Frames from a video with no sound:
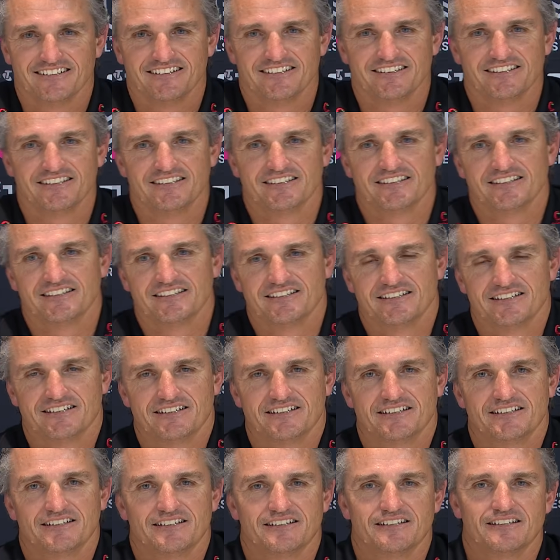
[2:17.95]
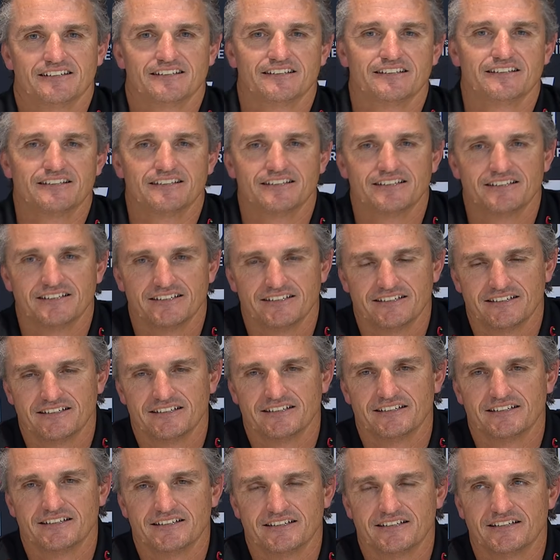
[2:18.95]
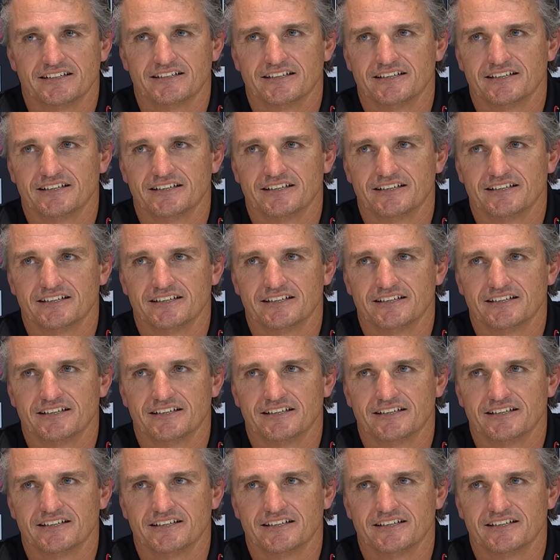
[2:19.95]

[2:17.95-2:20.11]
Are they good enough side to get to get back up and